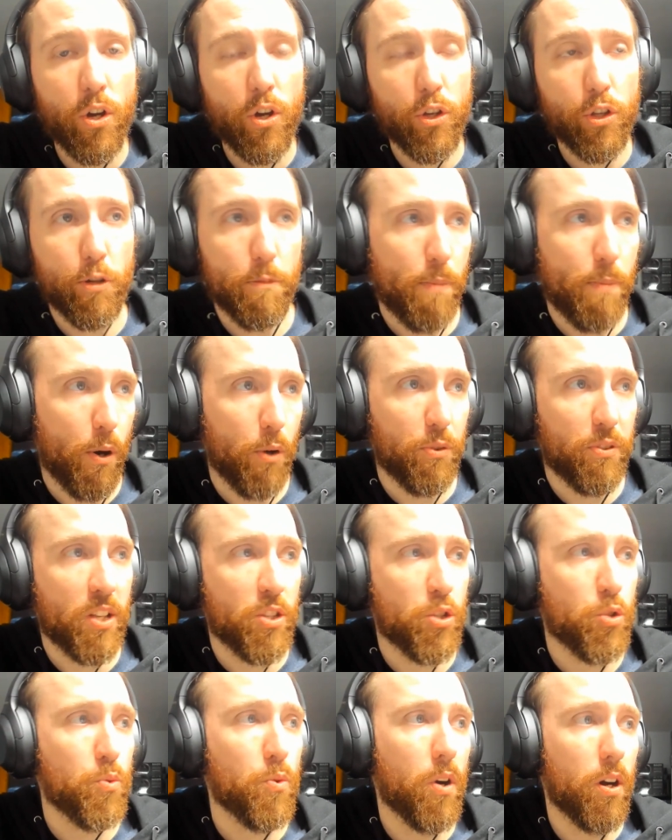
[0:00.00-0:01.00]
you both
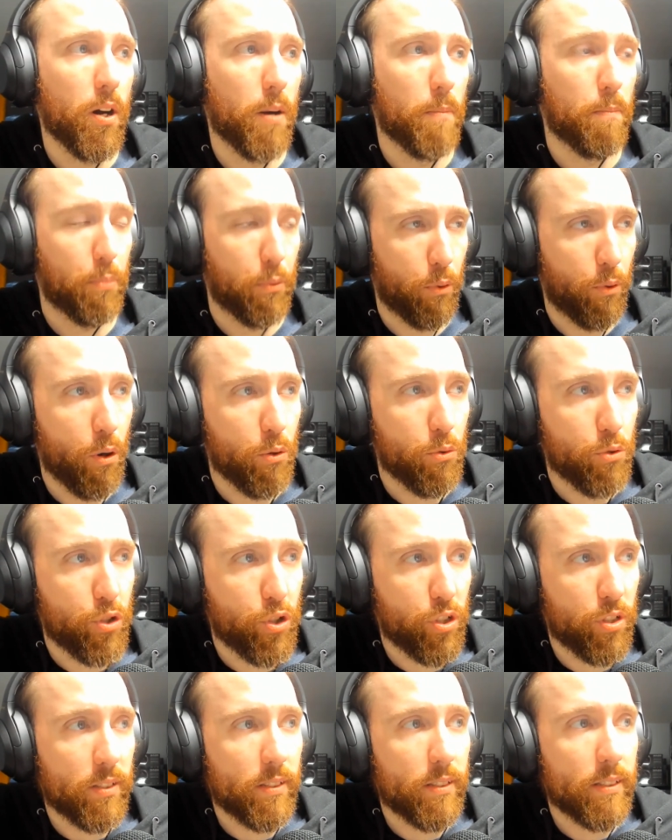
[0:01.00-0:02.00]
tend to
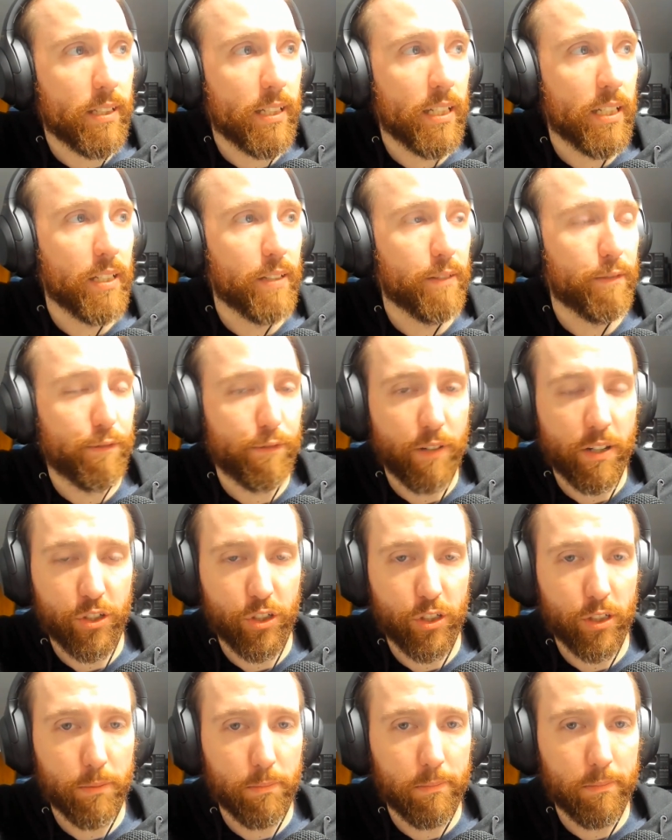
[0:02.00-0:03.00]
approach the
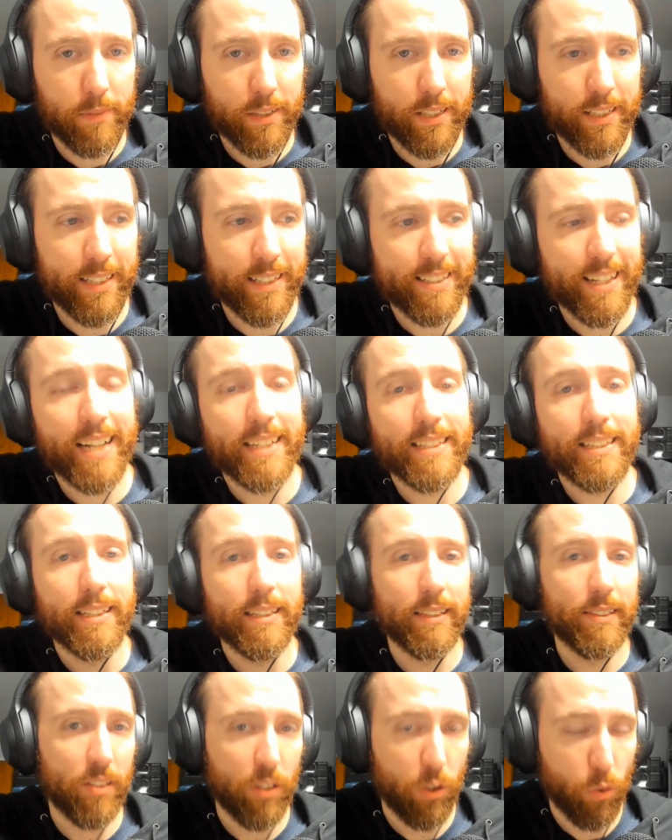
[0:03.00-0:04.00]
friendship in this
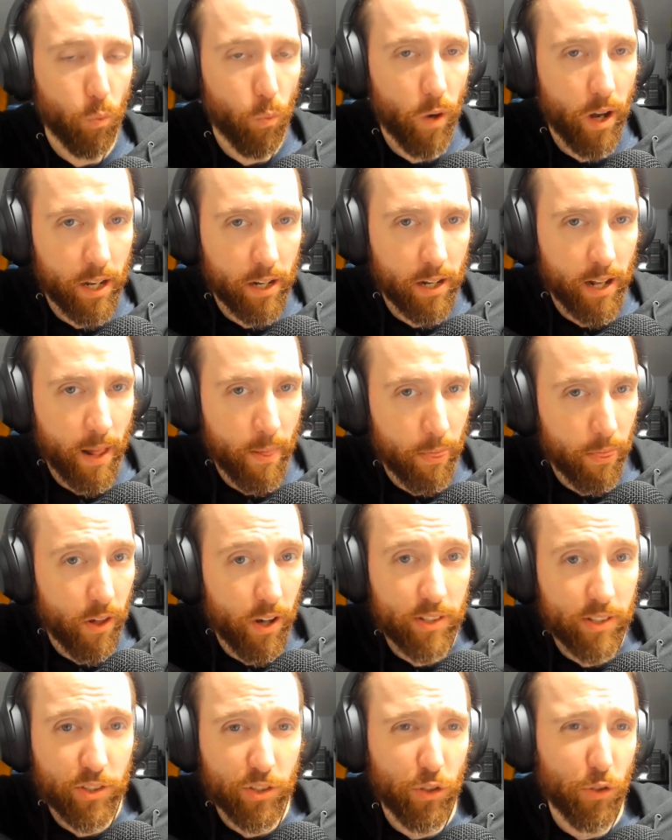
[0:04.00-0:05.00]
idealistic way. And
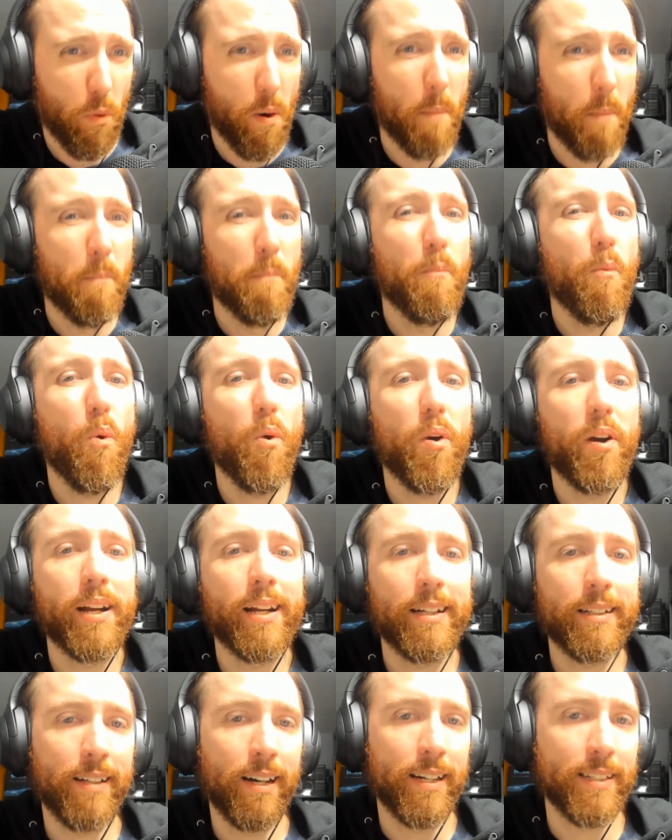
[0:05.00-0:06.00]
thus, you are more
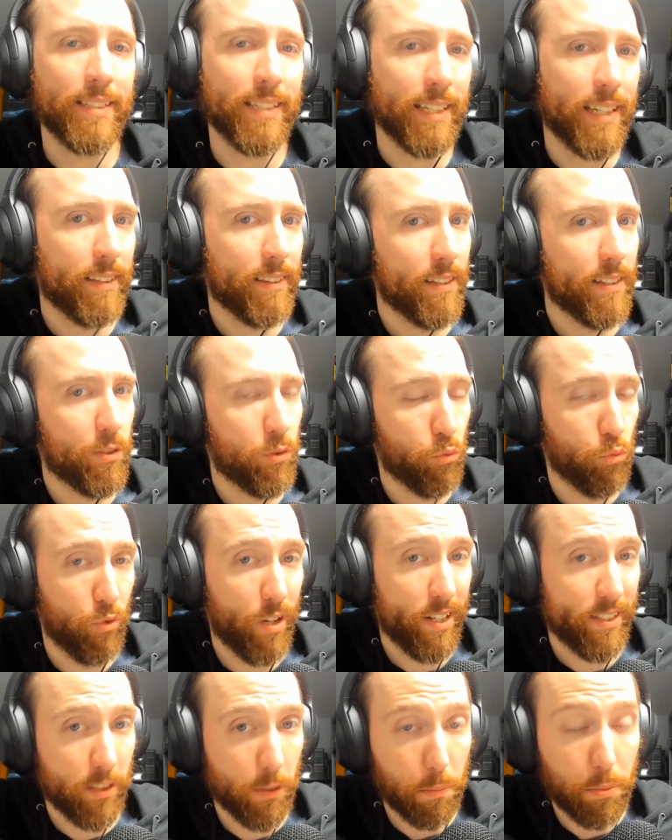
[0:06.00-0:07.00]
inclined to get this
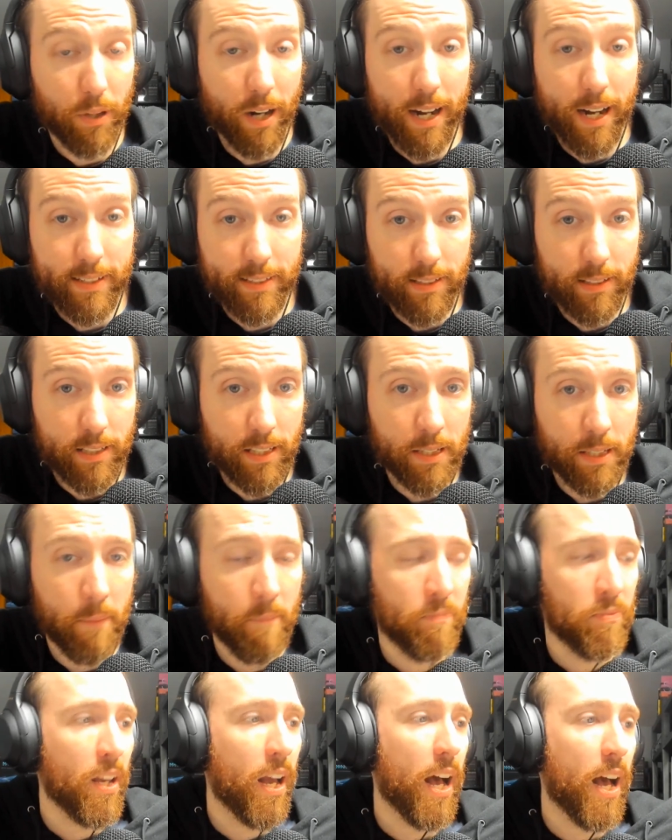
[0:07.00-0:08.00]
reciprocity
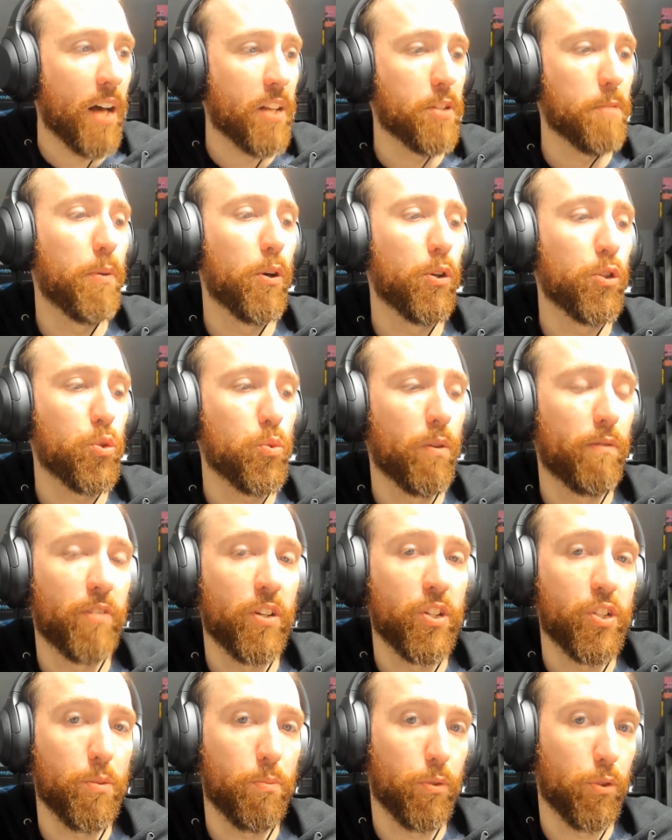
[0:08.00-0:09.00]
as opposed to a
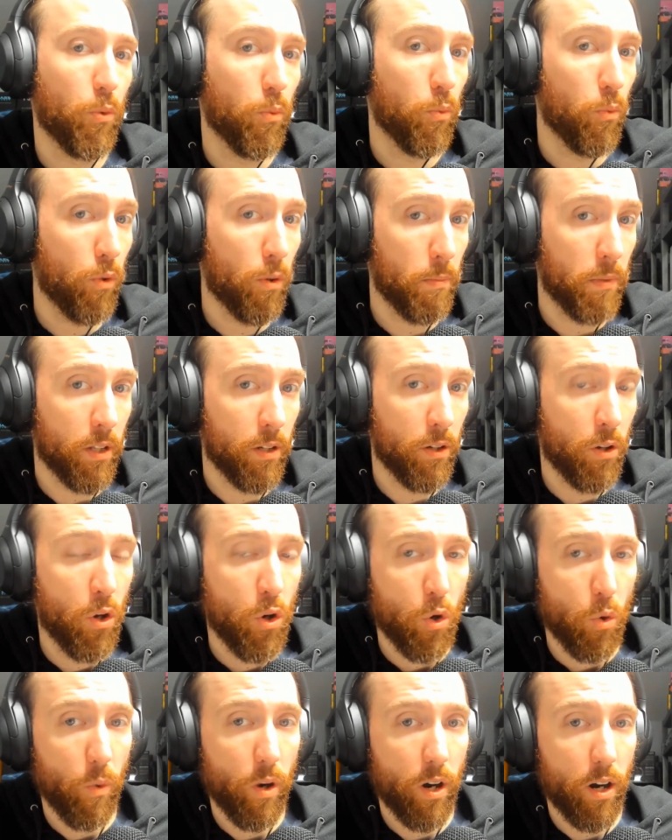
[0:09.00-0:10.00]
friendship with a woman
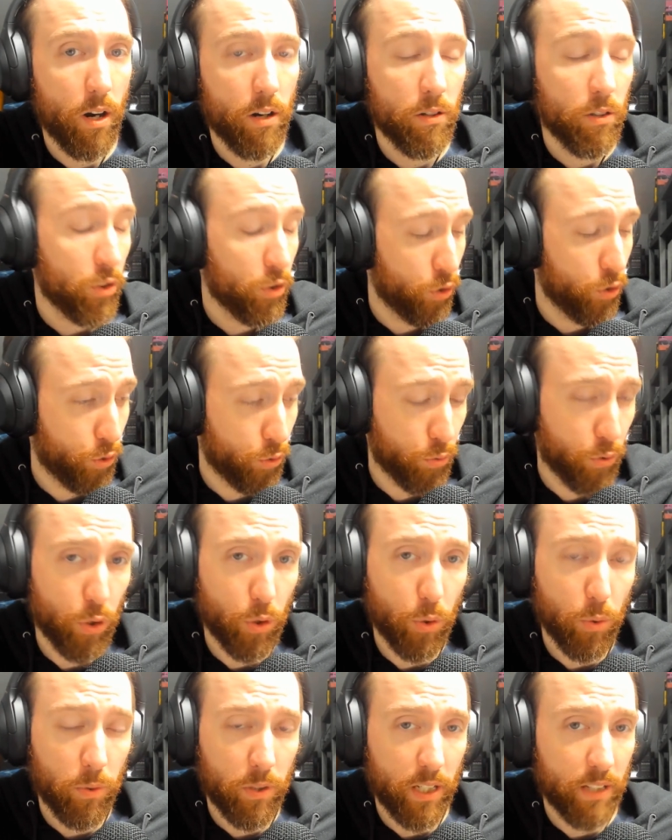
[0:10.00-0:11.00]
where,
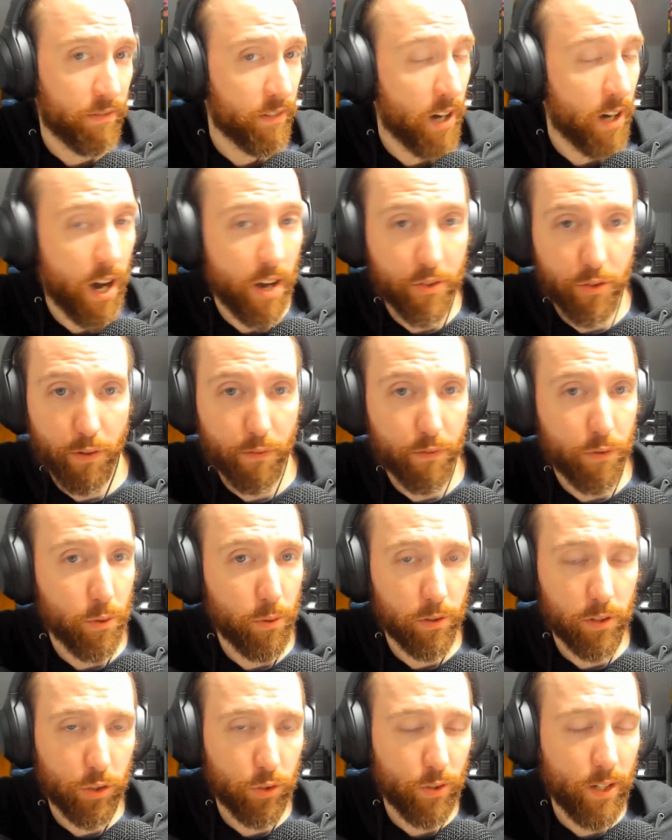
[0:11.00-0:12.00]
true, if neither of you
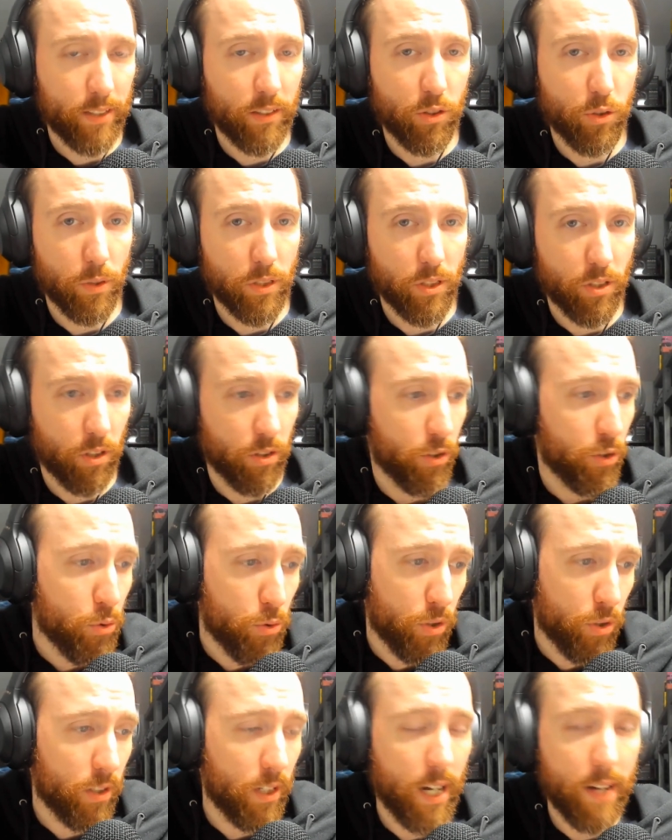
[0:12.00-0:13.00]
are attracted to each other, you
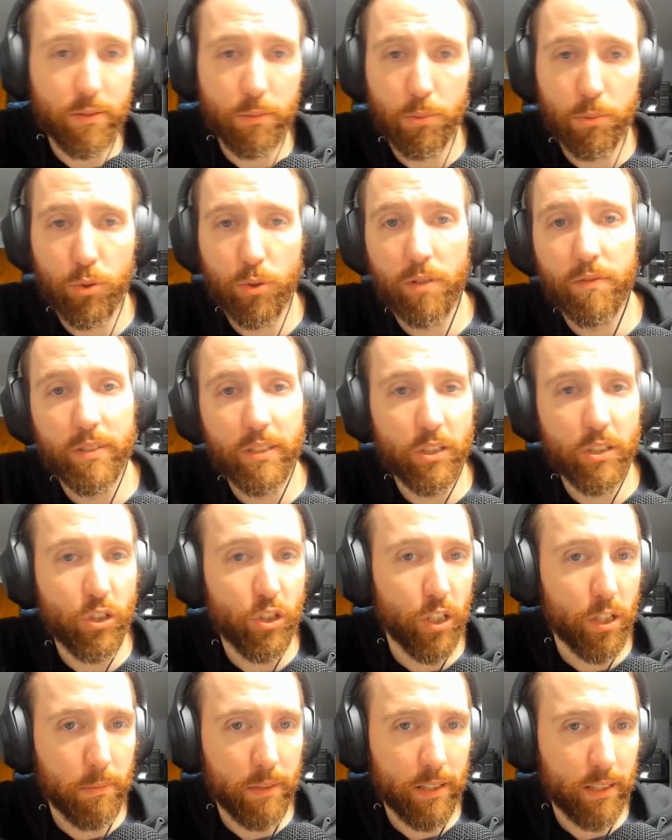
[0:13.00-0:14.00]
could have some sort of
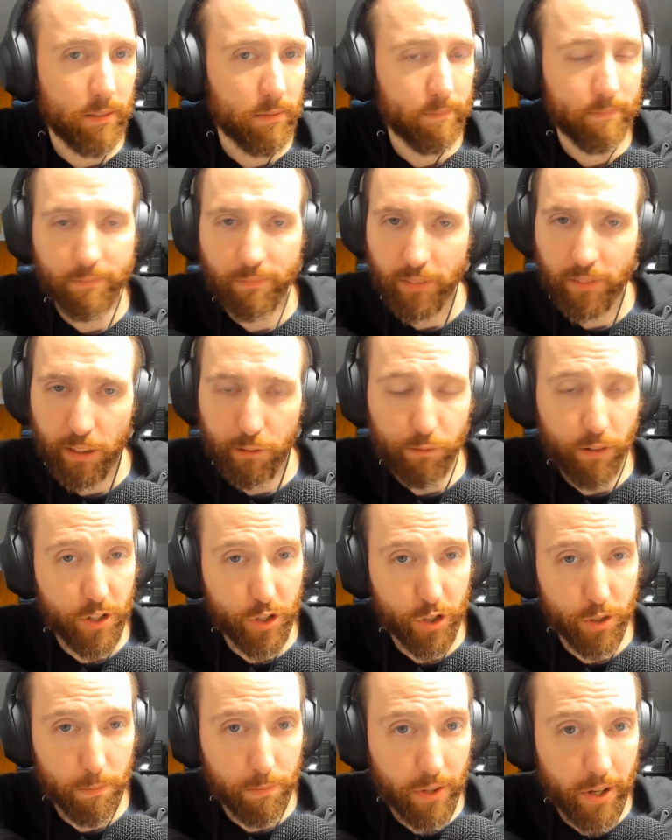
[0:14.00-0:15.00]
legitimate
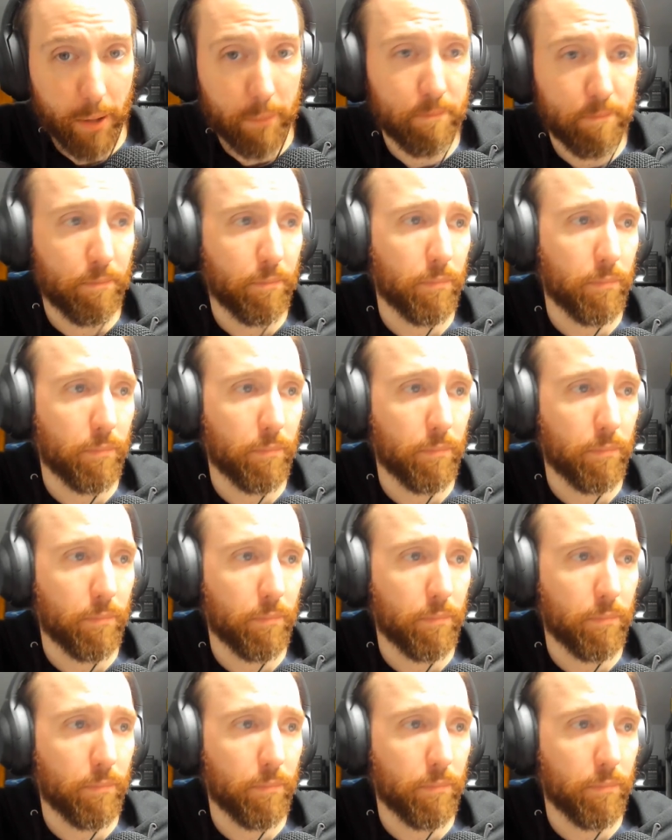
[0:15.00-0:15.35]
friendship there.